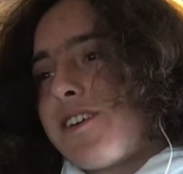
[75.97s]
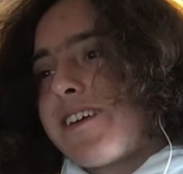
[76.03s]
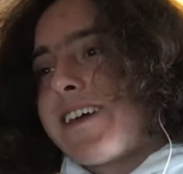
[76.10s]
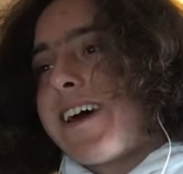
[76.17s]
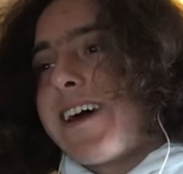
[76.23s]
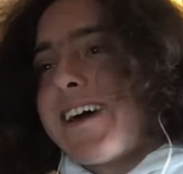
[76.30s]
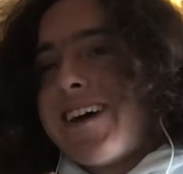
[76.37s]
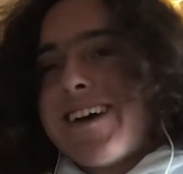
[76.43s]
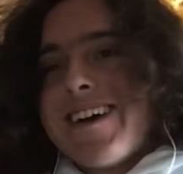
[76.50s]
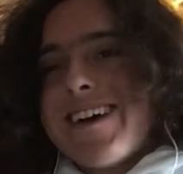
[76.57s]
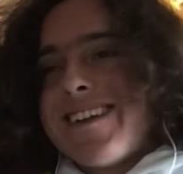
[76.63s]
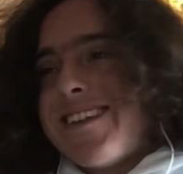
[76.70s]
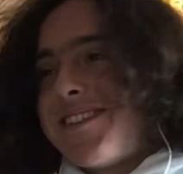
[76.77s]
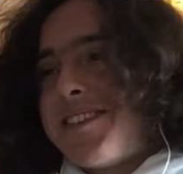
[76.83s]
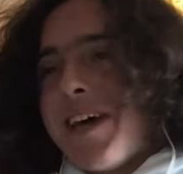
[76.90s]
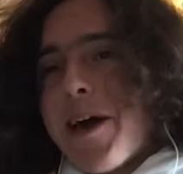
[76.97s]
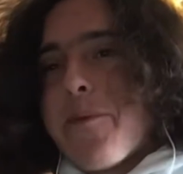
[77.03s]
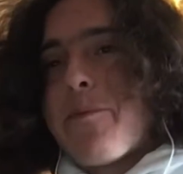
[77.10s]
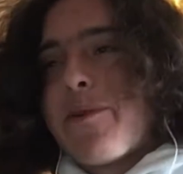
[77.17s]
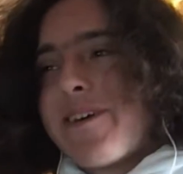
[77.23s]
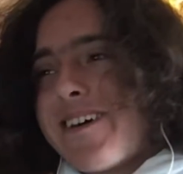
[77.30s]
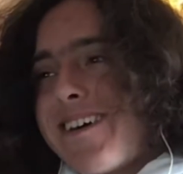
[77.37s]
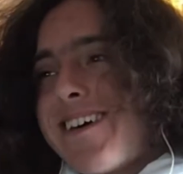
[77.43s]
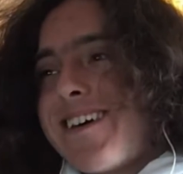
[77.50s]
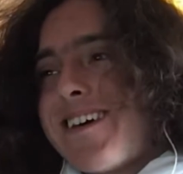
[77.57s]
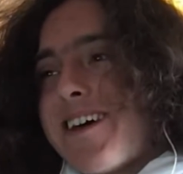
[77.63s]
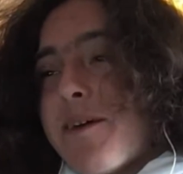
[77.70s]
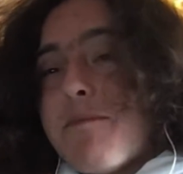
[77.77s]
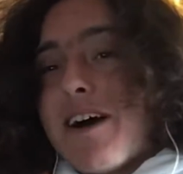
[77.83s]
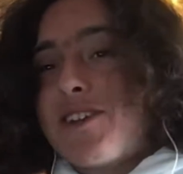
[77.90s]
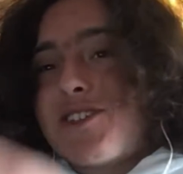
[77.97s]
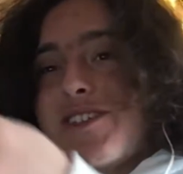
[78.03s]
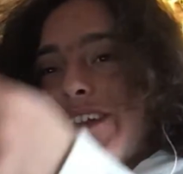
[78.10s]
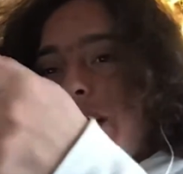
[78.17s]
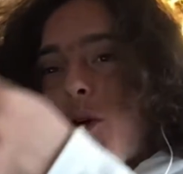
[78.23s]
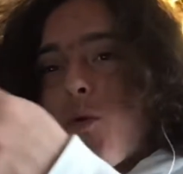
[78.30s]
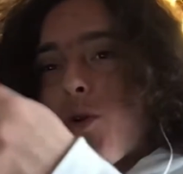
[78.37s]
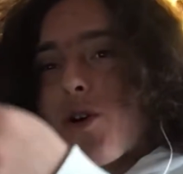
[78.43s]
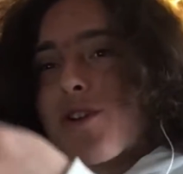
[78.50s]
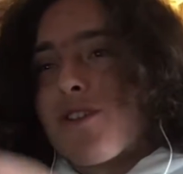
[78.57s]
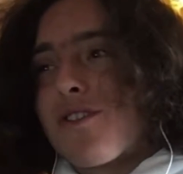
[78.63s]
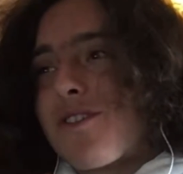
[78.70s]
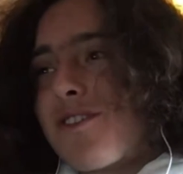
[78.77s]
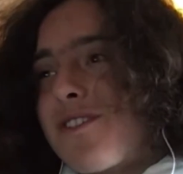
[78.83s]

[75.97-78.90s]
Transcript: Look at that. The tip. Imagine that working.